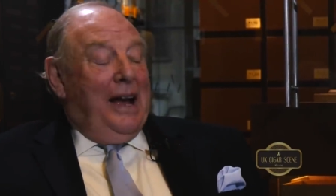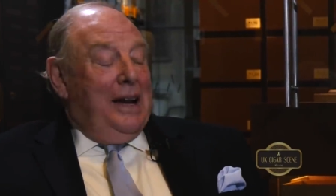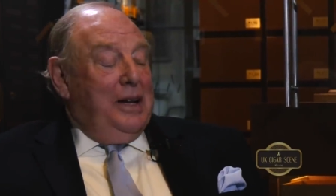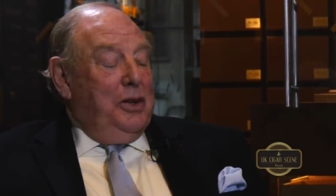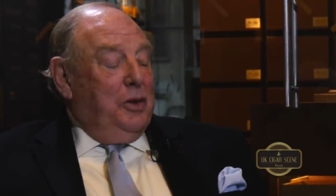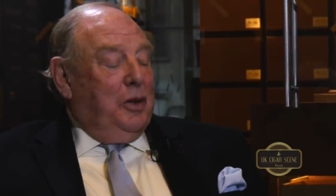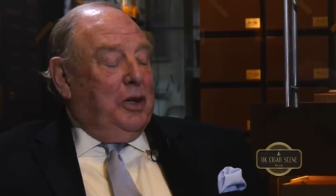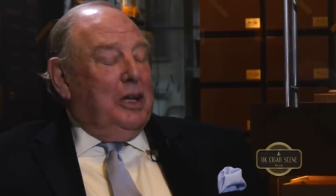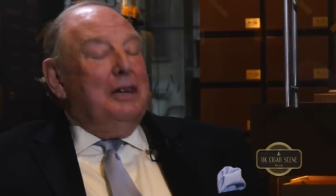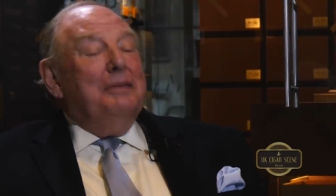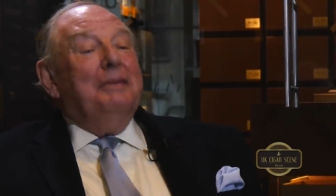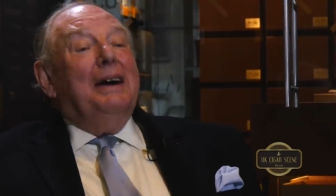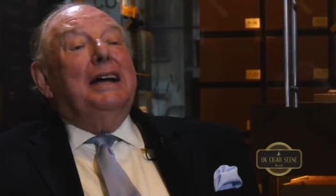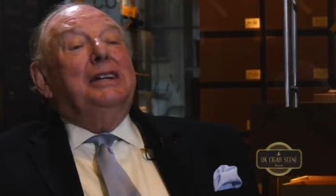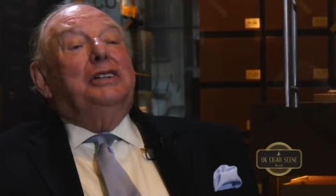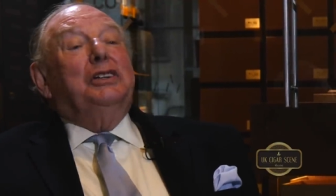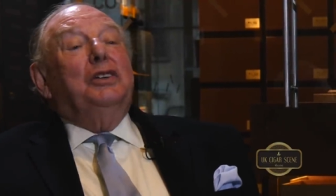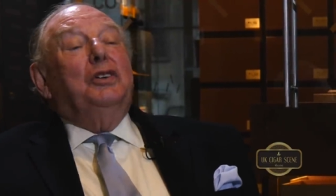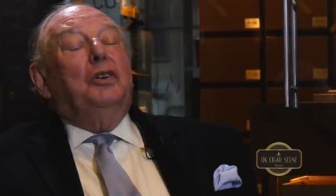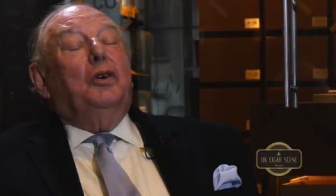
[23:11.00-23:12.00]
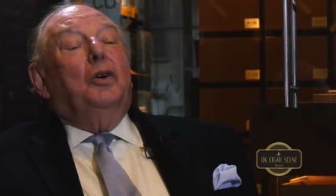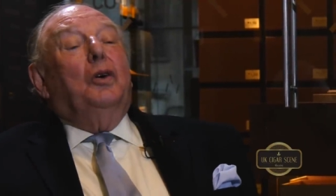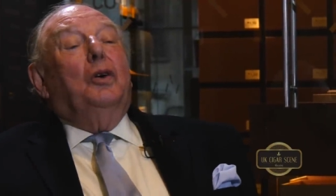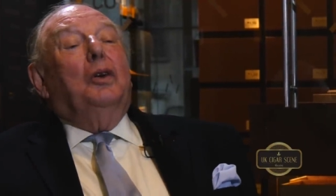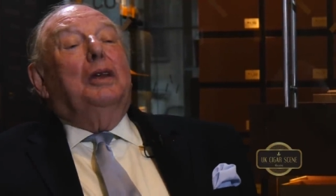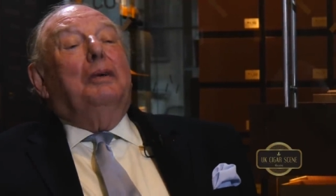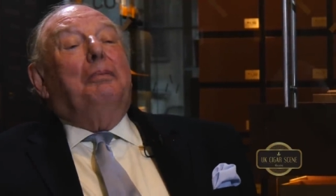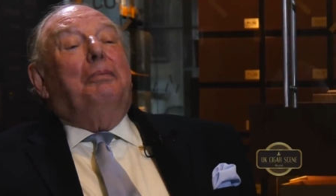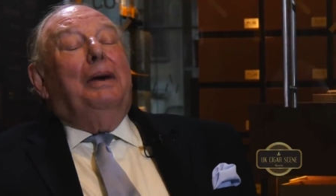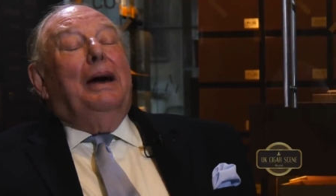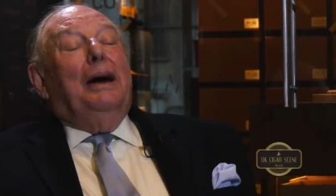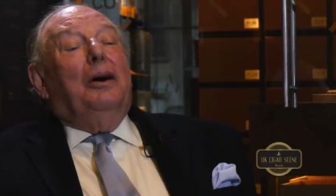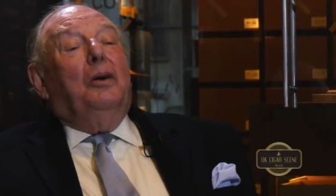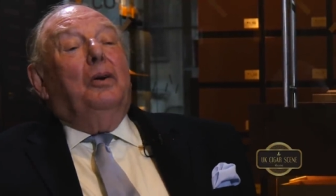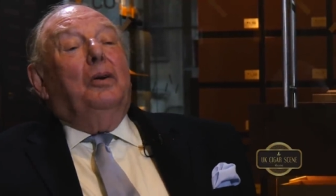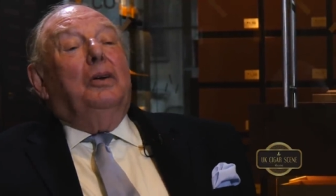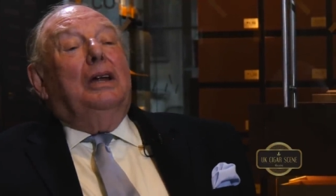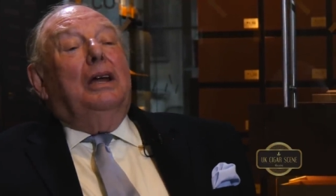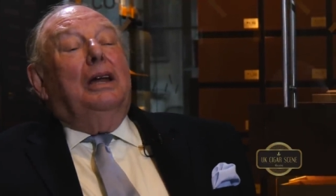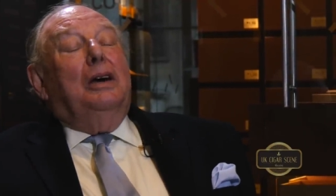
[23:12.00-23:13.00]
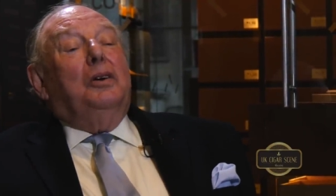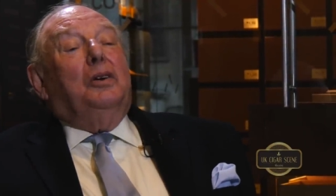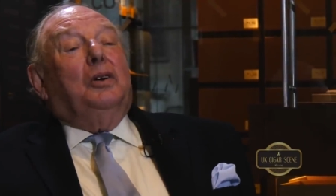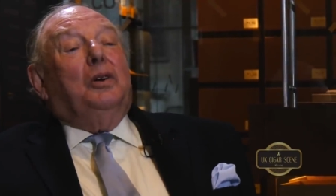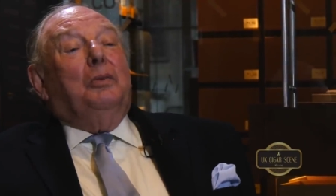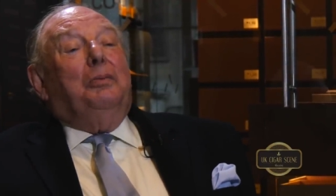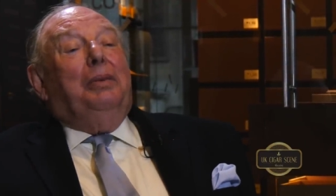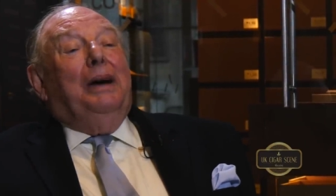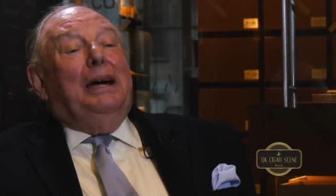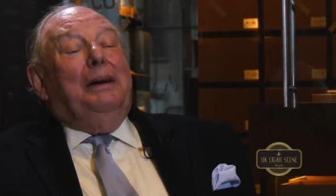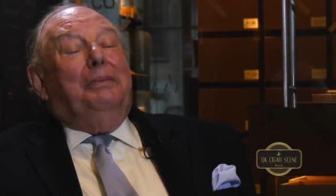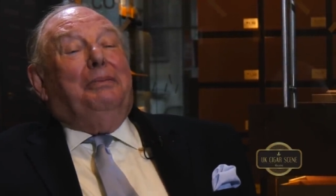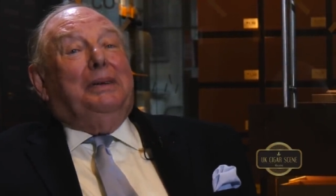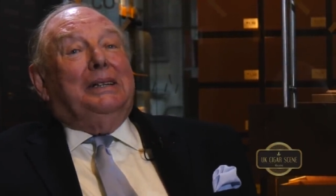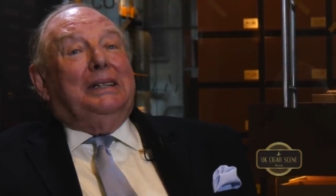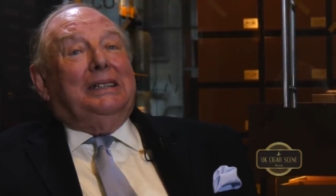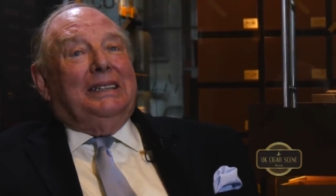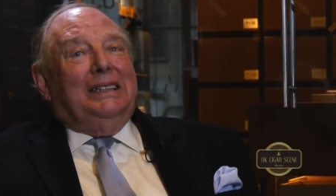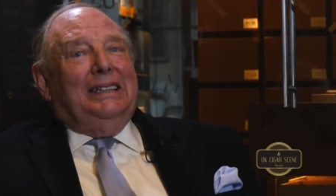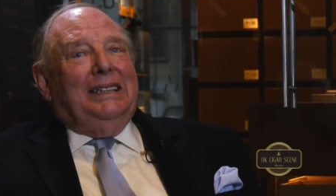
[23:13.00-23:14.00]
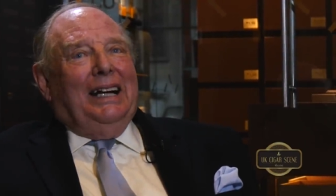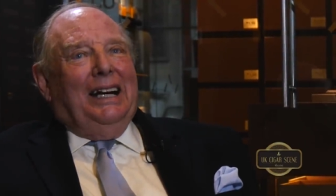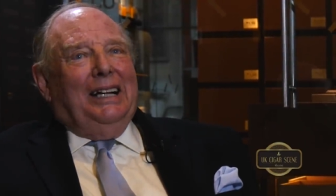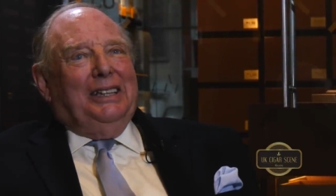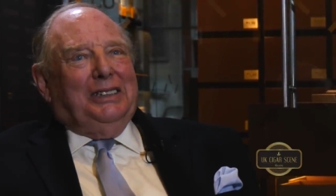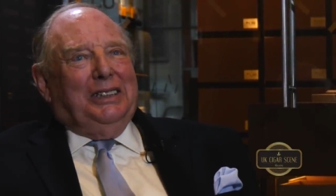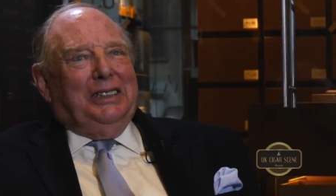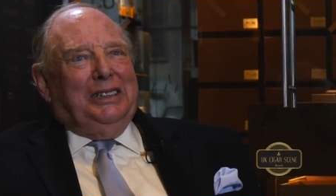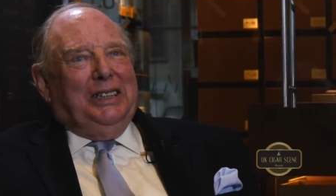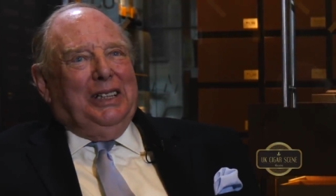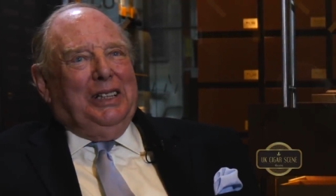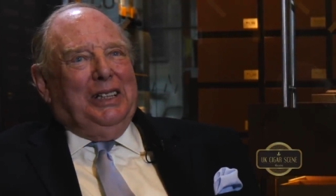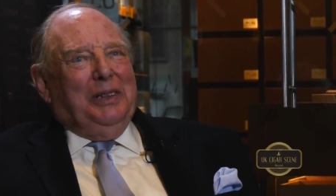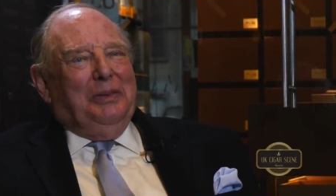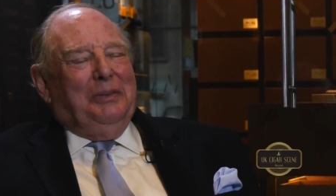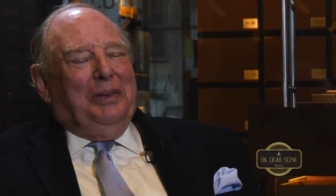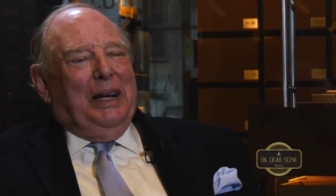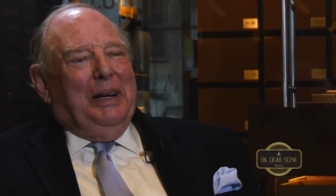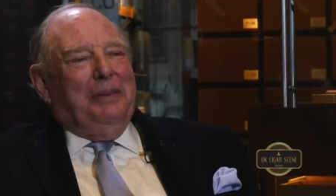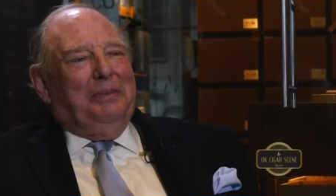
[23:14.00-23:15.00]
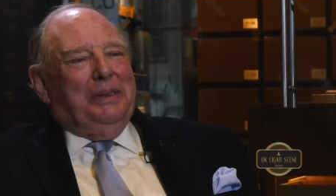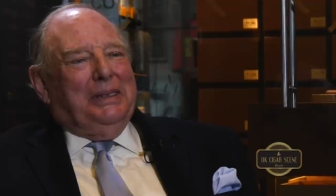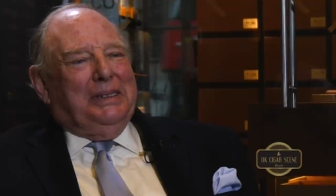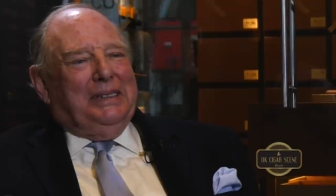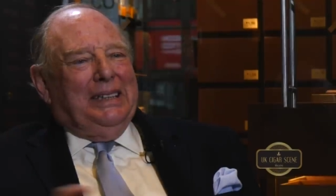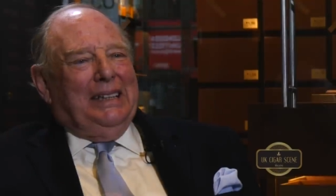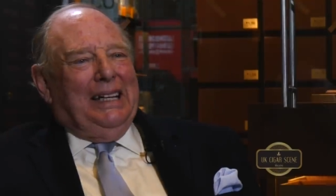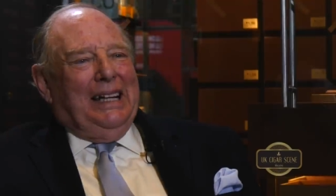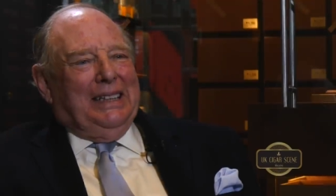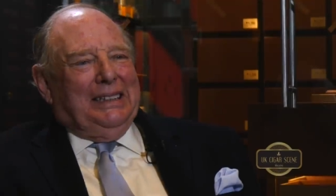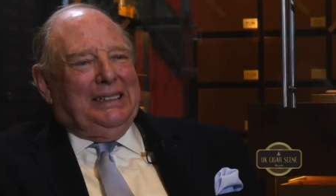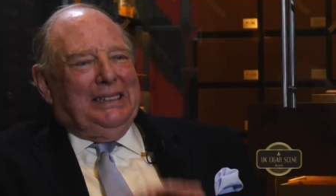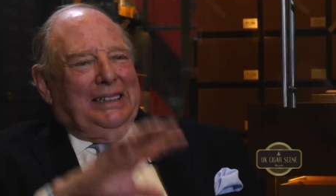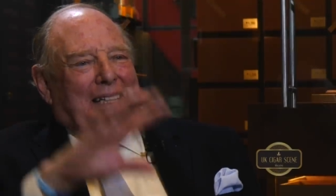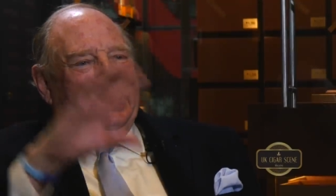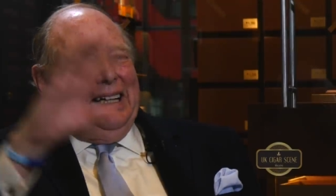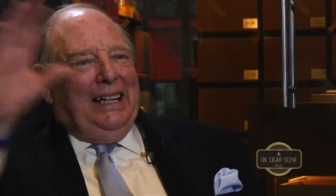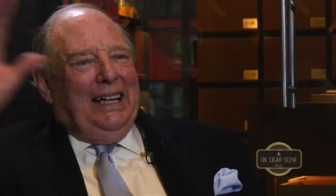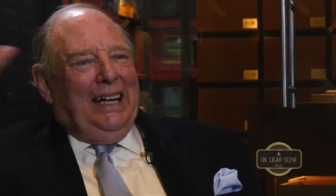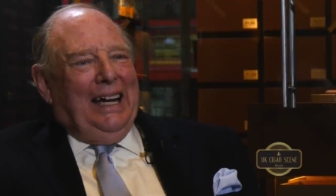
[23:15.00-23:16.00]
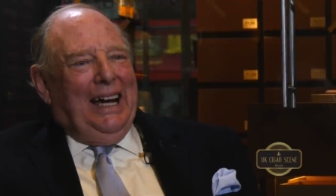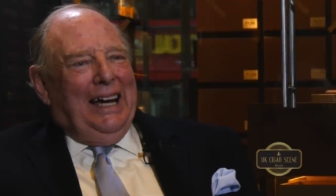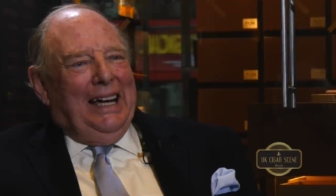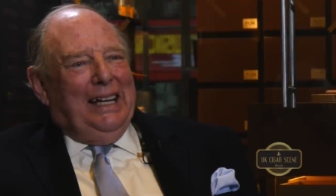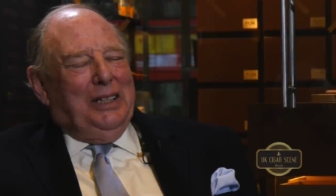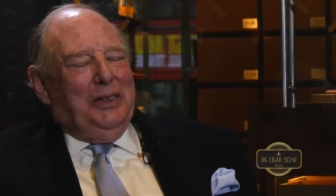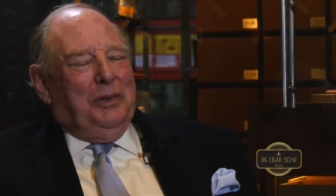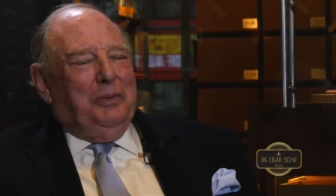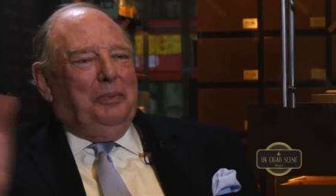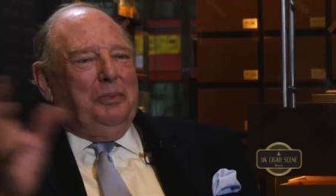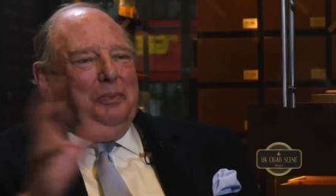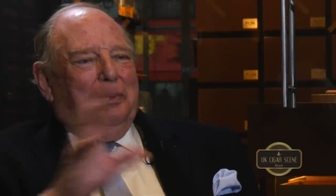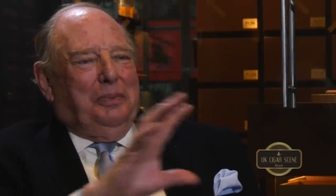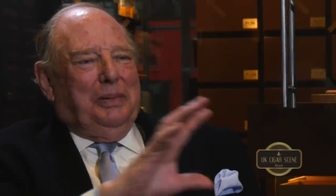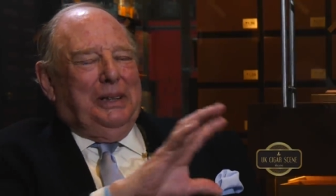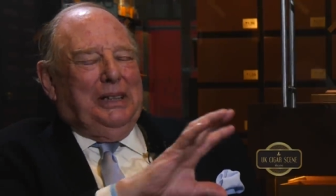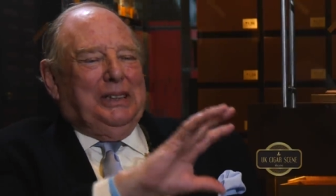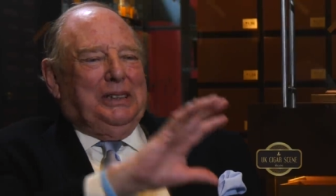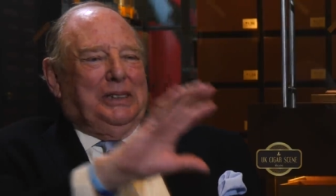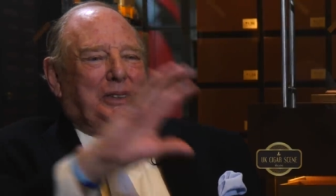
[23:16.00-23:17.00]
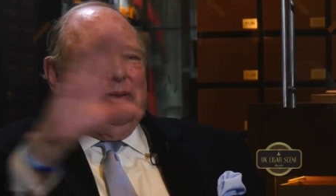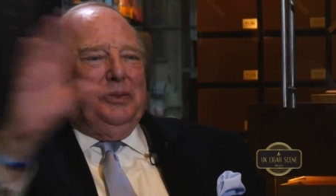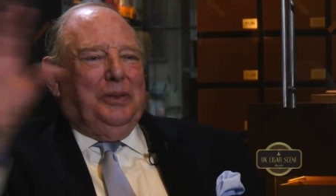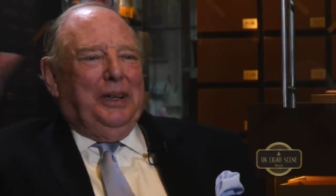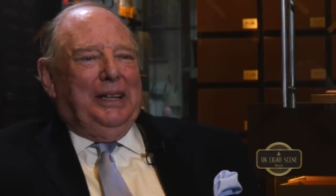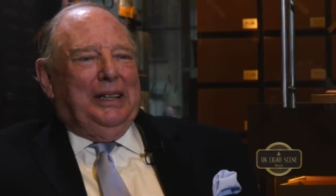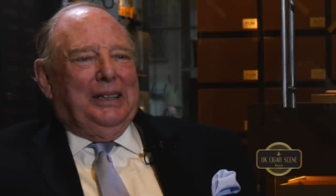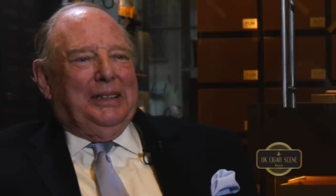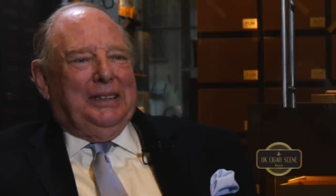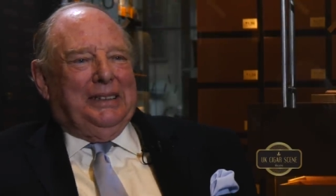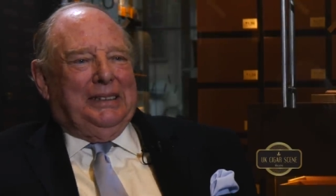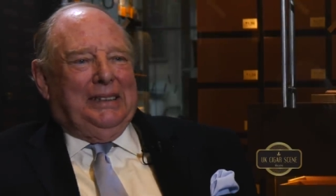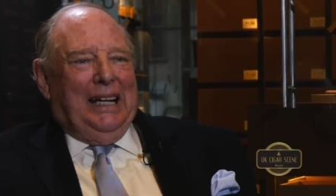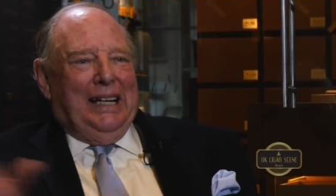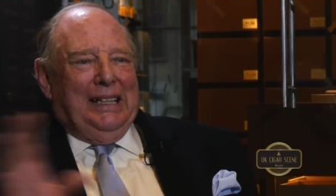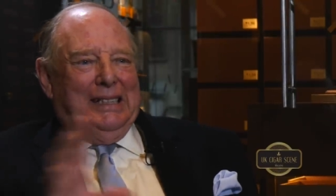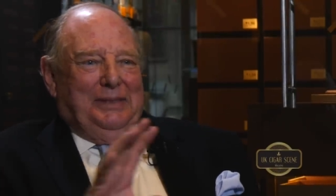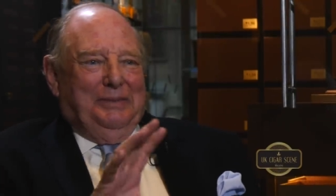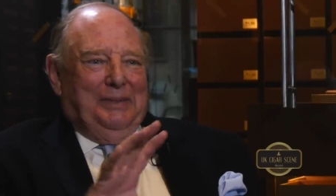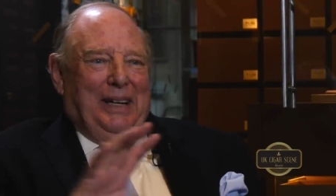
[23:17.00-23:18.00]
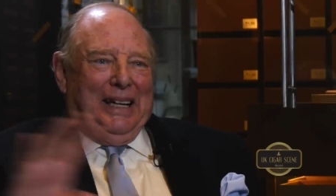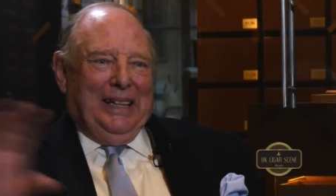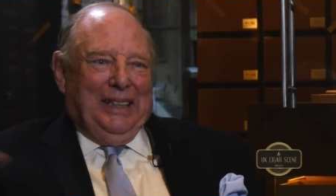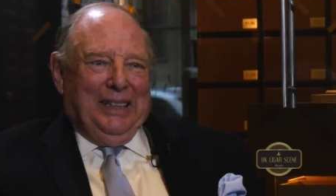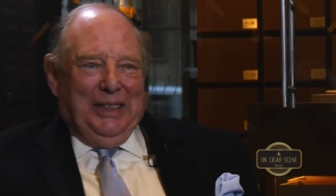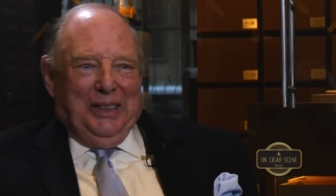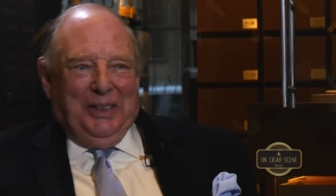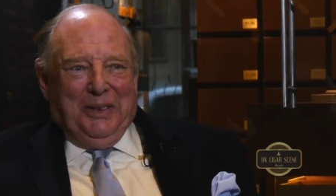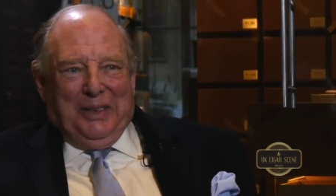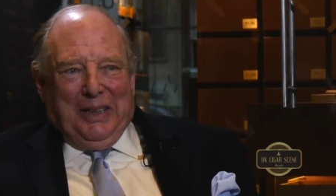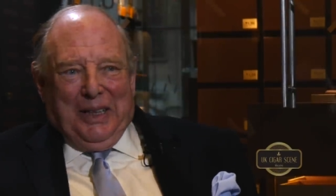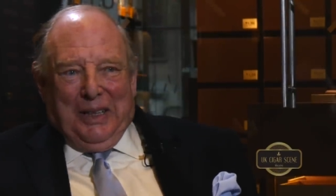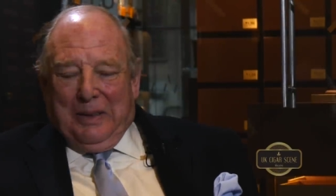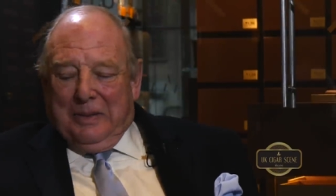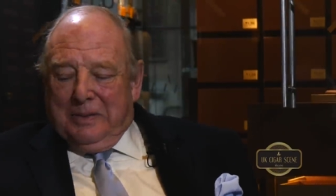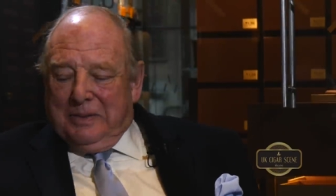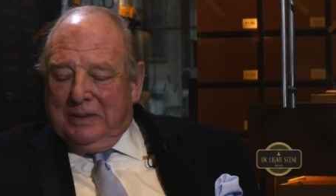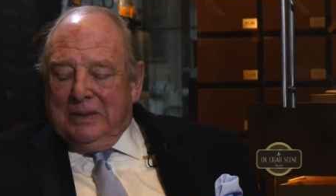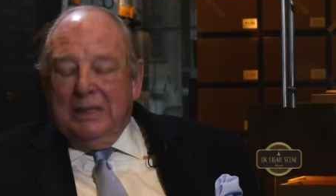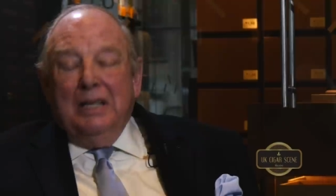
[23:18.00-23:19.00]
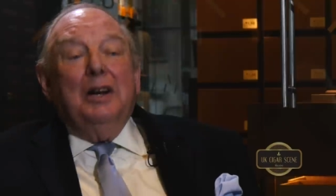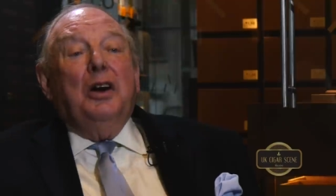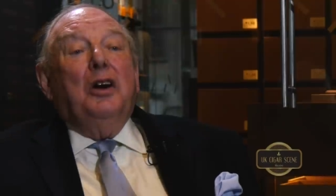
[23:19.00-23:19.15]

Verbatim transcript: No, and you can imagine all the all the local papers and the Argentinian papers the next day had Prince of Wales has Macanudo.